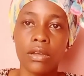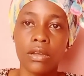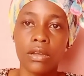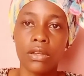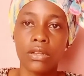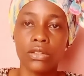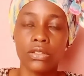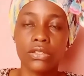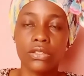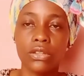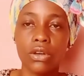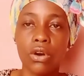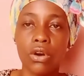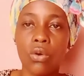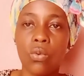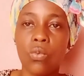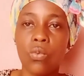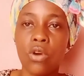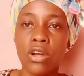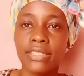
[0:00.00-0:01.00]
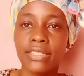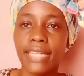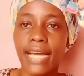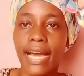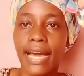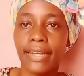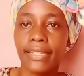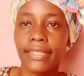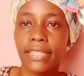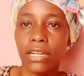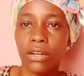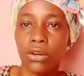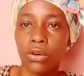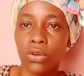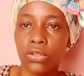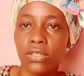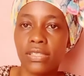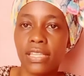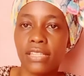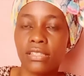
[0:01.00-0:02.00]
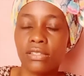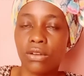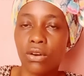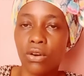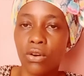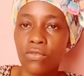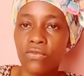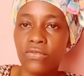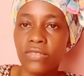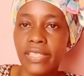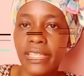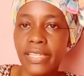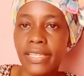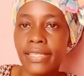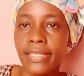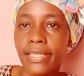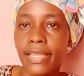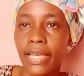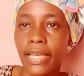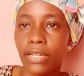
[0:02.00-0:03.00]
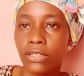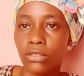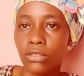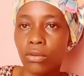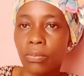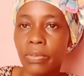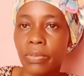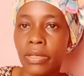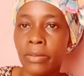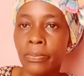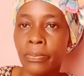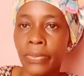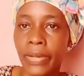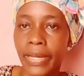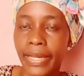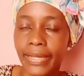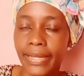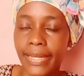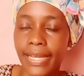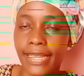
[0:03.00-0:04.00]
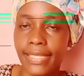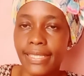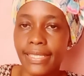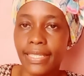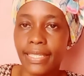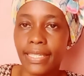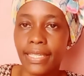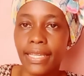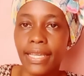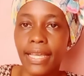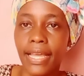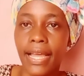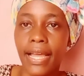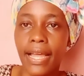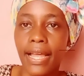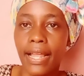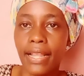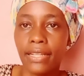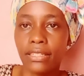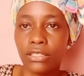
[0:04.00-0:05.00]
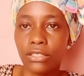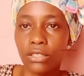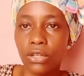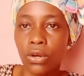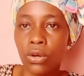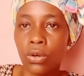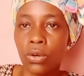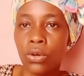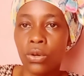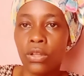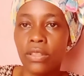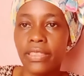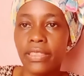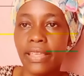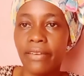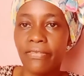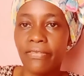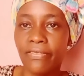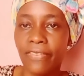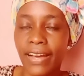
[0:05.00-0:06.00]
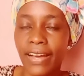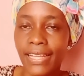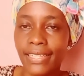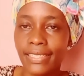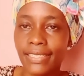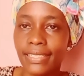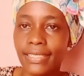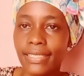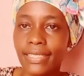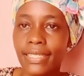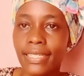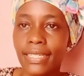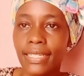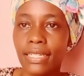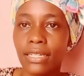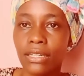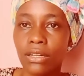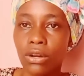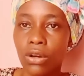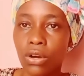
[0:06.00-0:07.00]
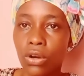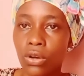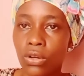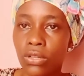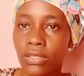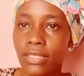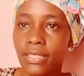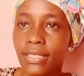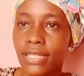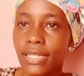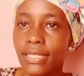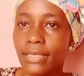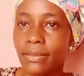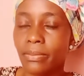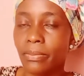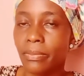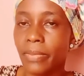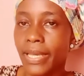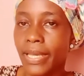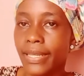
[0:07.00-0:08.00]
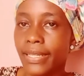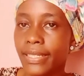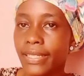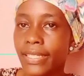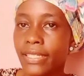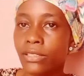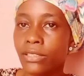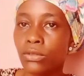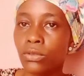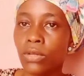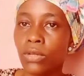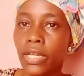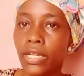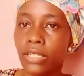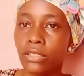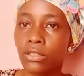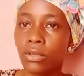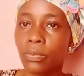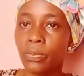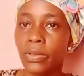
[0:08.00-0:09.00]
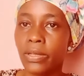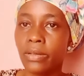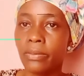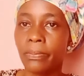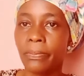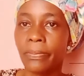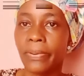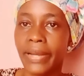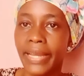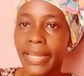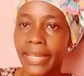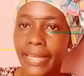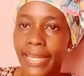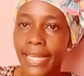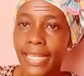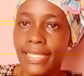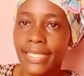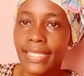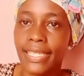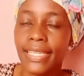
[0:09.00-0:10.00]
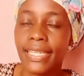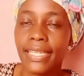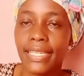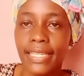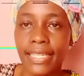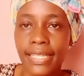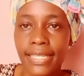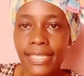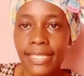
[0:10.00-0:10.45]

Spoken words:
So, what are the causes of this ectopic pregnancy? So, the first cause that may lead to ectopic pregnancy is